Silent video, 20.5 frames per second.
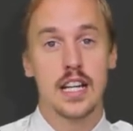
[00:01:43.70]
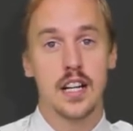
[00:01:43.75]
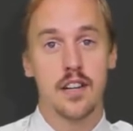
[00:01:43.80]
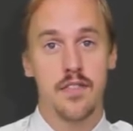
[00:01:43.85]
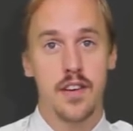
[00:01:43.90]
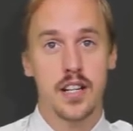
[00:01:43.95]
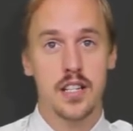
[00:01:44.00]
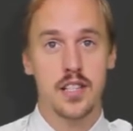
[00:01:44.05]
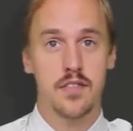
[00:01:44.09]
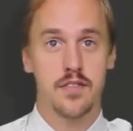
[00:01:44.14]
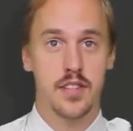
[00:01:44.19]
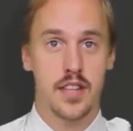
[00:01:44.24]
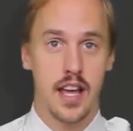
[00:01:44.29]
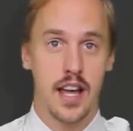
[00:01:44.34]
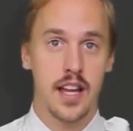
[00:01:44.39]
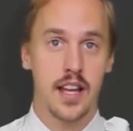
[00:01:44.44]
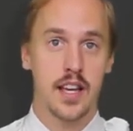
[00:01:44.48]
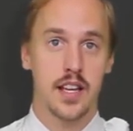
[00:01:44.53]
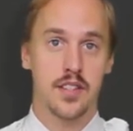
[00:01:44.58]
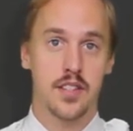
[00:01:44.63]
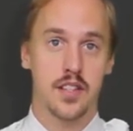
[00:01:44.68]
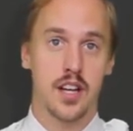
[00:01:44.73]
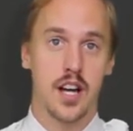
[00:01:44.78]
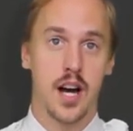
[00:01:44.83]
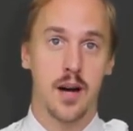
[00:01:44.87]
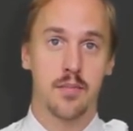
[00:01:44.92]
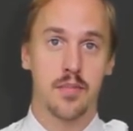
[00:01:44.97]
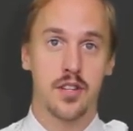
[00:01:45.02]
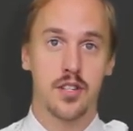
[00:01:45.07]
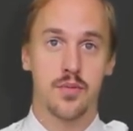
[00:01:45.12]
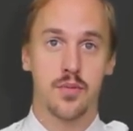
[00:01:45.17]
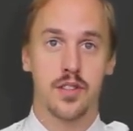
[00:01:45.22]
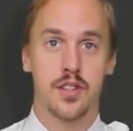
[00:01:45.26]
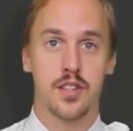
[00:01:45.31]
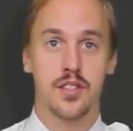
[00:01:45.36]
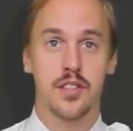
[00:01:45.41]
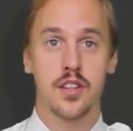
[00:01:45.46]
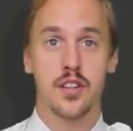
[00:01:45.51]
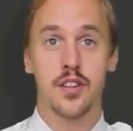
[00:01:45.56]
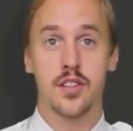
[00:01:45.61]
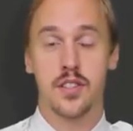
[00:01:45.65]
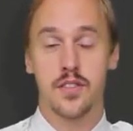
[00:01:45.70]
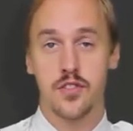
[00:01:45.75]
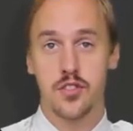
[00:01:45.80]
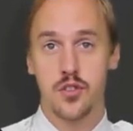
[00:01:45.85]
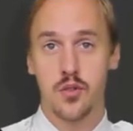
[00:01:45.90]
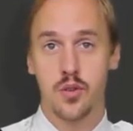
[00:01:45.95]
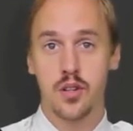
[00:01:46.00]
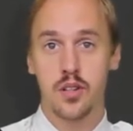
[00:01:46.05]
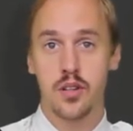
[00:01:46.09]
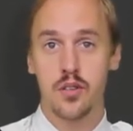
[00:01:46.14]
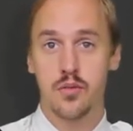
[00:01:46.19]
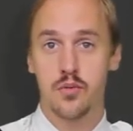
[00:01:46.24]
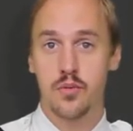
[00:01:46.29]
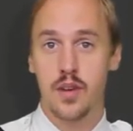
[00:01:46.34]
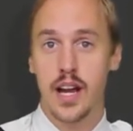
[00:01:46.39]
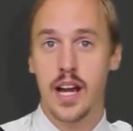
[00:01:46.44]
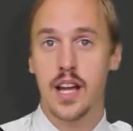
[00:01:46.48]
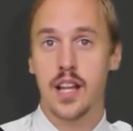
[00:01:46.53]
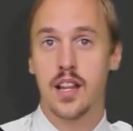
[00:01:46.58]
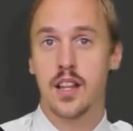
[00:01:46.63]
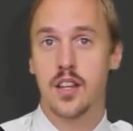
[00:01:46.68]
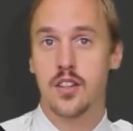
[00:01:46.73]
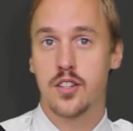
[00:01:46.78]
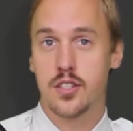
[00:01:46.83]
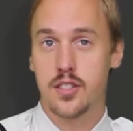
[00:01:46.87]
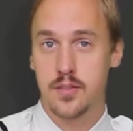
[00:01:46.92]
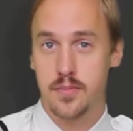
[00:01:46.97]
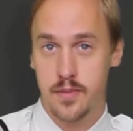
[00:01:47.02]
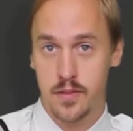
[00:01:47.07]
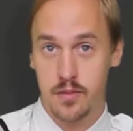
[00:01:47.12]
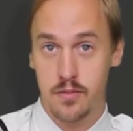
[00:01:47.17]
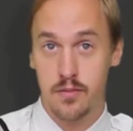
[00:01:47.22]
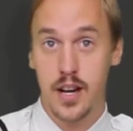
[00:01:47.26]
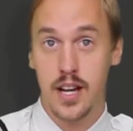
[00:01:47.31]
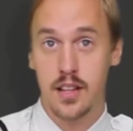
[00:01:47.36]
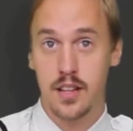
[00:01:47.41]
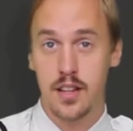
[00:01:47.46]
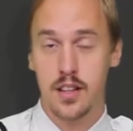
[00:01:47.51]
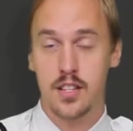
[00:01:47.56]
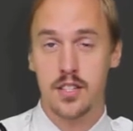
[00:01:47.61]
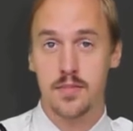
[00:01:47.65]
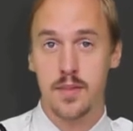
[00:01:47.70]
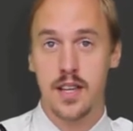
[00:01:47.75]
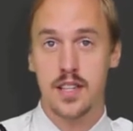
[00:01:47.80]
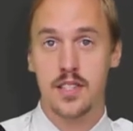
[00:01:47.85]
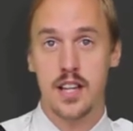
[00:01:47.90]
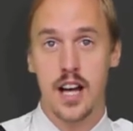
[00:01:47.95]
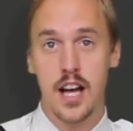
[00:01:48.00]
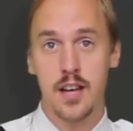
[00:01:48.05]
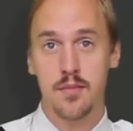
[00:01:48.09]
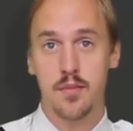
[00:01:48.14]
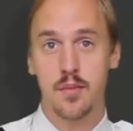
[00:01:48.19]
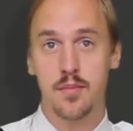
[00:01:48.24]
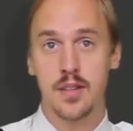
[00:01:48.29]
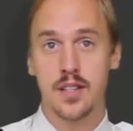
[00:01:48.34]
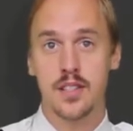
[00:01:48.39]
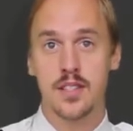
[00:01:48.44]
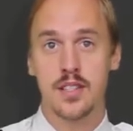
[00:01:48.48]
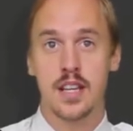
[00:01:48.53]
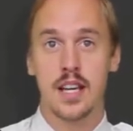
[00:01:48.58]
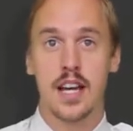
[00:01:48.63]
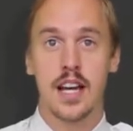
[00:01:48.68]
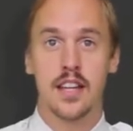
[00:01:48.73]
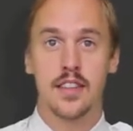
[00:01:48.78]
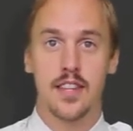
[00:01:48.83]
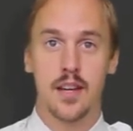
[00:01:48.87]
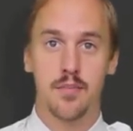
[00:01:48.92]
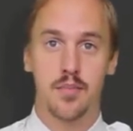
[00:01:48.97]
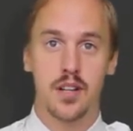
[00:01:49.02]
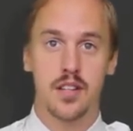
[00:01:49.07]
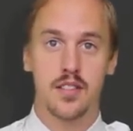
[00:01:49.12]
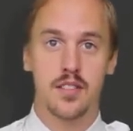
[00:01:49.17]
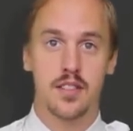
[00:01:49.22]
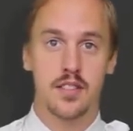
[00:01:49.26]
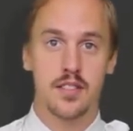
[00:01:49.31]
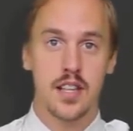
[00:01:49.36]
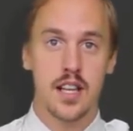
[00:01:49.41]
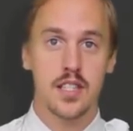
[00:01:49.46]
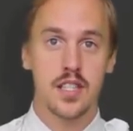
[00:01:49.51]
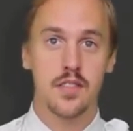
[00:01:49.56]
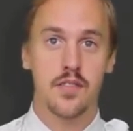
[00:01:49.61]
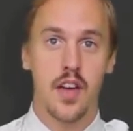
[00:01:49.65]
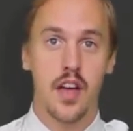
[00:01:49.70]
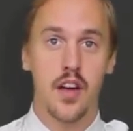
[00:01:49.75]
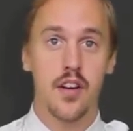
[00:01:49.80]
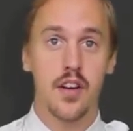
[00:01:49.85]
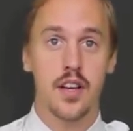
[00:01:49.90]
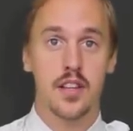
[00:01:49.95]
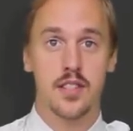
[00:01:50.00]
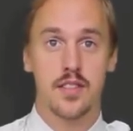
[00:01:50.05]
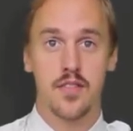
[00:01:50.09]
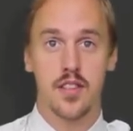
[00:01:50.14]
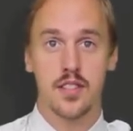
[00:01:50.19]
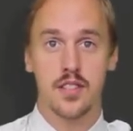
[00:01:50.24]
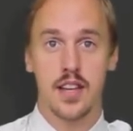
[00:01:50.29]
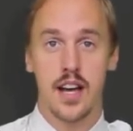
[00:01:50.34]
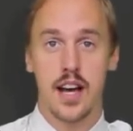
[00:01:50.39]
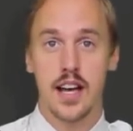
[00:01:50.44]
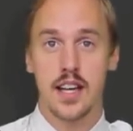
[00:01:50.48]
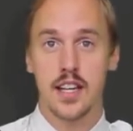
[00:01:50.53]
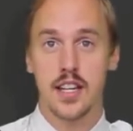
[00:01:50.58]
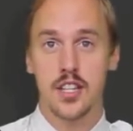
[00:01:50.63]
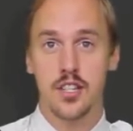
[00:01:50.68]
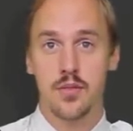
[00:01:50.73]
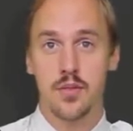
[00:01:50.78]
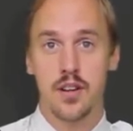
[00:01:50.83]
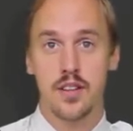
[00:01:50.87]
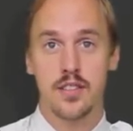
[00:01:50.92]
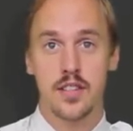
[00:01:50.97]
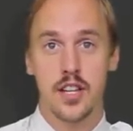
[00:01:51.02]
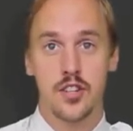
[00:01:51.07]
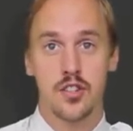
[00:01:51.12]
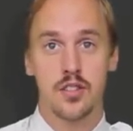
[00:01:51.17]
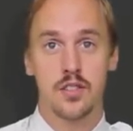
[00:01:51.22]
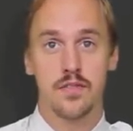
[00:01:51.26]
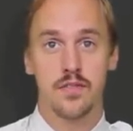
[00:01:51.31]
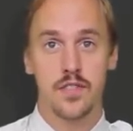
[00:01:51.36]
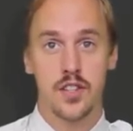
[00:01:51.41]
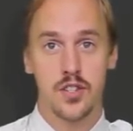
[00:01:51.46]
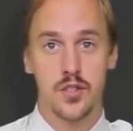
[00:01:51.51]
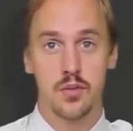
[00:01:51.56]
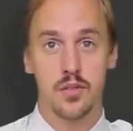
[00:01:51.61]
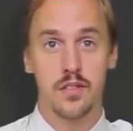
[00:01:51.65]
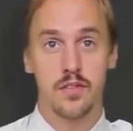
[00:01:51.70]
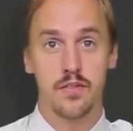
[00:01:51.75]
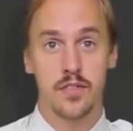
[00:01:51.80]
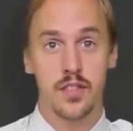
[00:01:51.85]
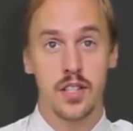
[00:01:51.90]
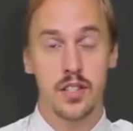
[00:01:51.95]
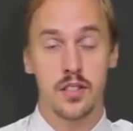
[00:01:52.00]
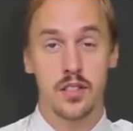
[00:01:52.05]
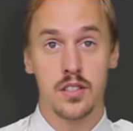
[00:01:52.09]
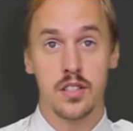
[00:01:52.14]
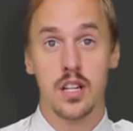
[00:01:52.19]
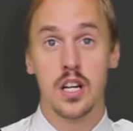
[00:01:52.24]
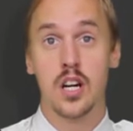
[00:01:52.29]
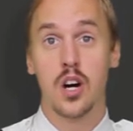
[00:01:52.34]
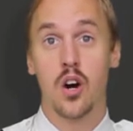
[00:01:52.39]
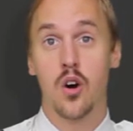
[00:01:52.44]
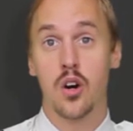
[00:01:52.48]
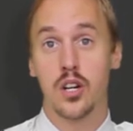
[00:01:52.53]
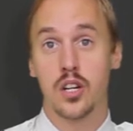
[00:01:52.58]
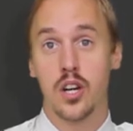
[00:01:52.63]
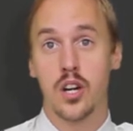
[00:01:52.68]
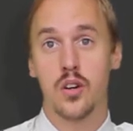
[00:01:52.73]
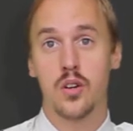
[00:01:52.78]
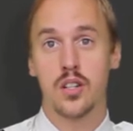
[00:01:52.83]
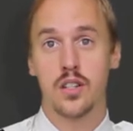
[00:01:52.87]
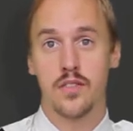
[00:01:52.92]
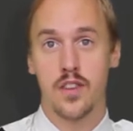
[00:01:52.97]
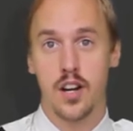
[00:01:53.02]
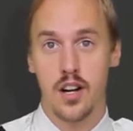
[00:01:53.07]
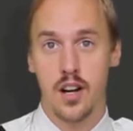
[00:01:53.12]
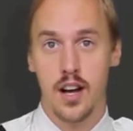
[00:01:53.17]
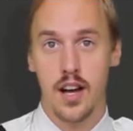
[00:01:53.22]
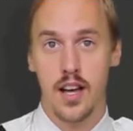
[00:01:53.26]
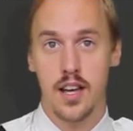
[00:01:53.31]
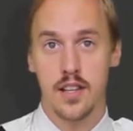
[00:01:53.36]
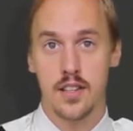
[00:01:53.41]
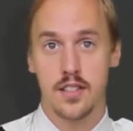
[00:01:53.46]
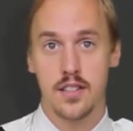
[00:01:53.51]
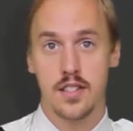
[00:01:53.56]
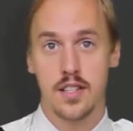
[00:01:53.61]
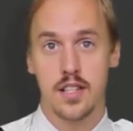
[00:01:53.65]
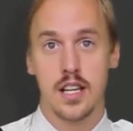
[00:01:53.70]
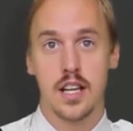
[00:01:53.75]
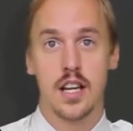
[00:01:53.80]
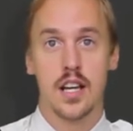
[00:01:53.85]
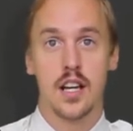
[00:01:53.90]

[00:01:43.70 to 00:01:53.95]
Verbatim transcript: effective scanning is accomplished with a series of short, regularly spaced eye movements that bring successive areas of the sky into our central visual field, or cone of our eyes.